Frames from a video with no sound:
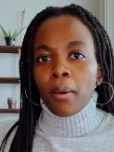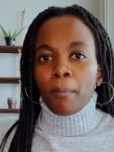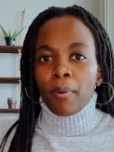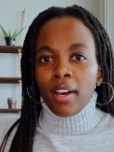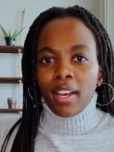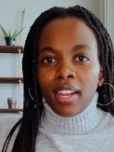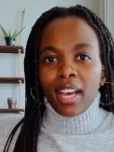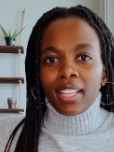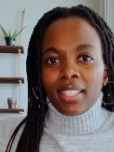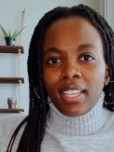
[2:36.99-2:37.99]
But
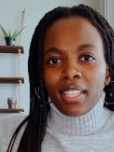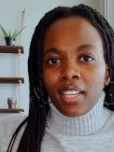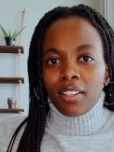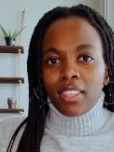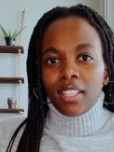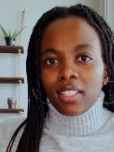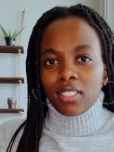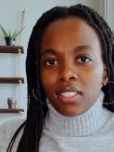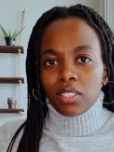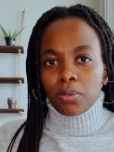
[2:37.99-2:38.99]
at the end, I think
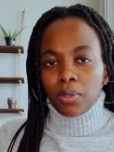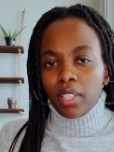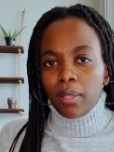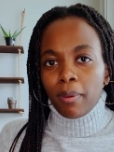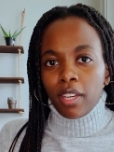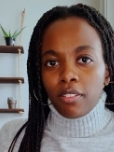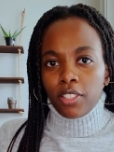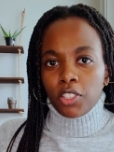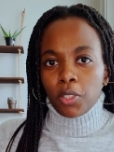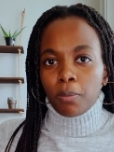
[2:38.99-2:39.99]
this is really
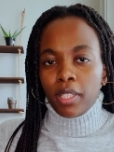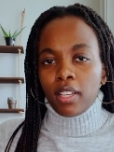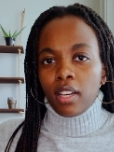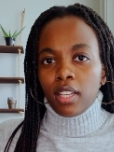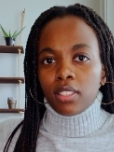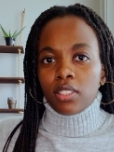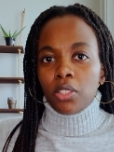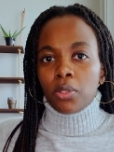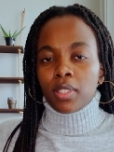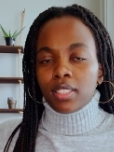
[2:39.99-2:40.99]
beneficial because
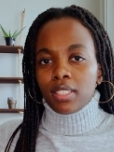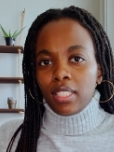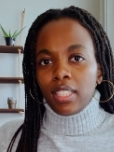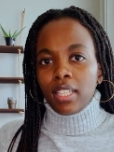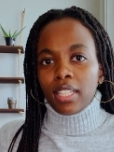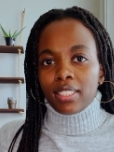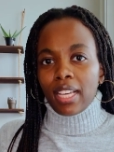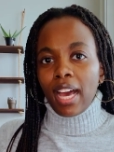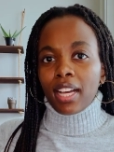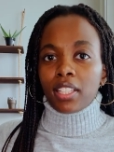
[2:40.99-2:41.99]
you can see
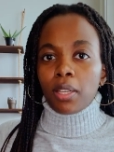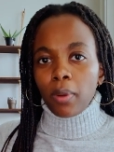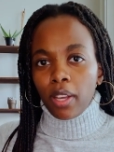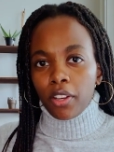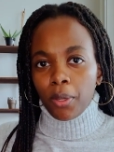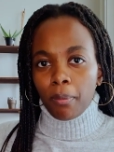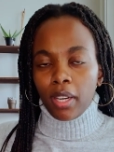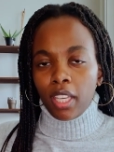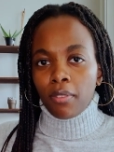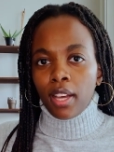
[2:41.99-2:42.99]
exactly where your
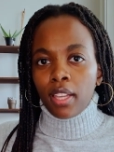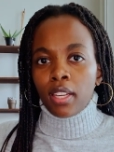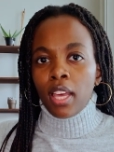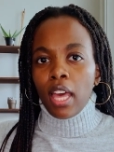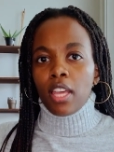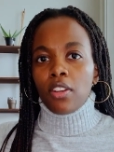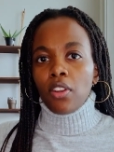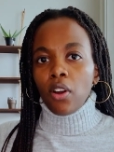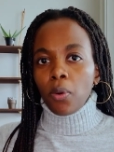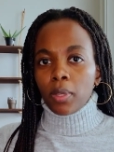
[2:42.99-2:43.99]
money went and
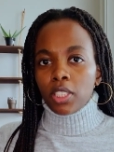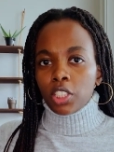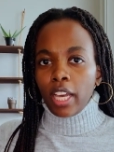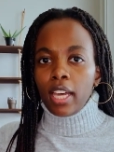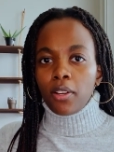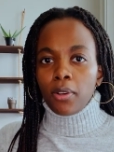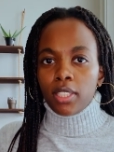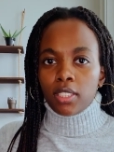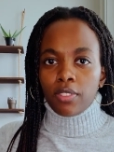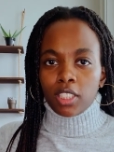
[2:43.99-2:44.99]
know which
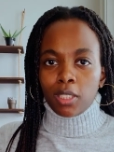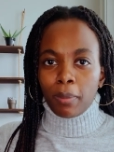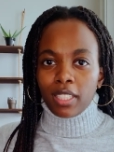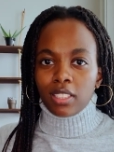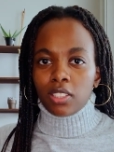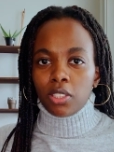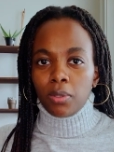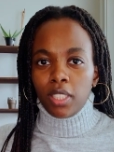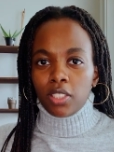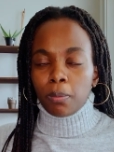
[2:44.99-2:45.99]
categories of expenses you
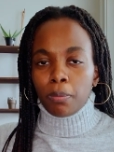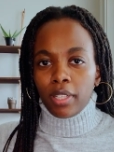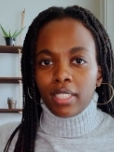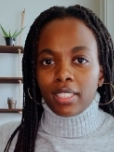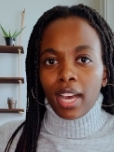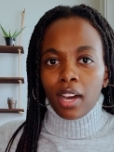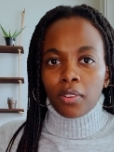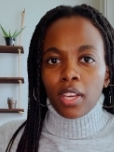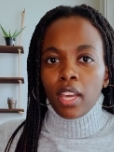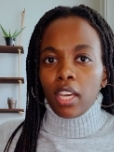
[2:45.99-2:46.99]
need to bring
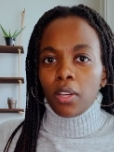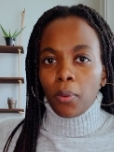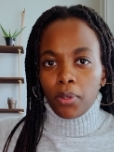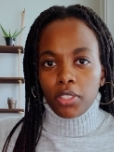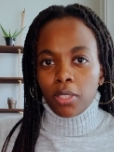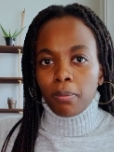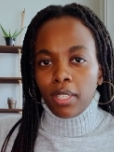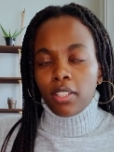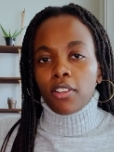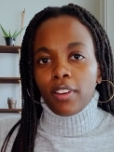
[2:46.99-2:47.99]
down in order to
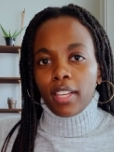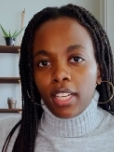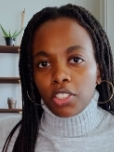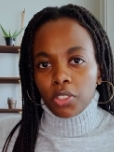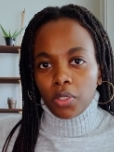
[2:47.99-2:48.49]
meet your financial